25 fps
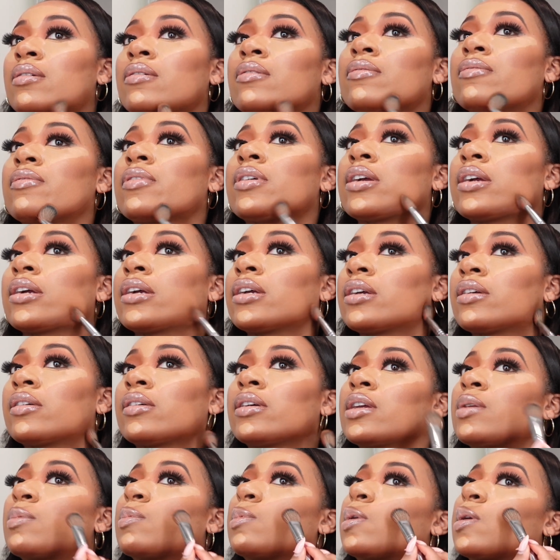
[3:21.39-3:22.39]
Very
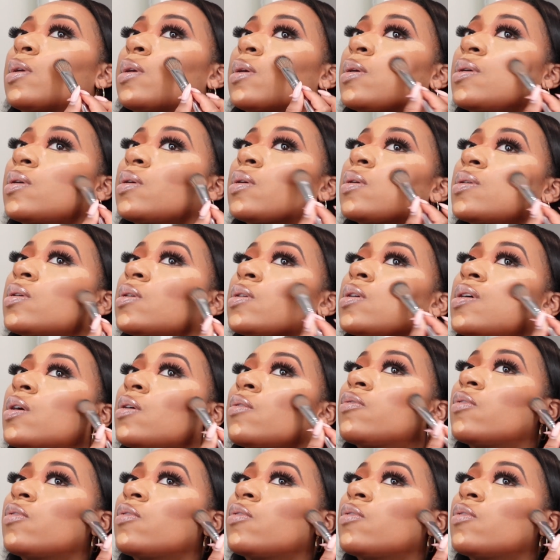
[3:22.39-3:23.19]
creamy so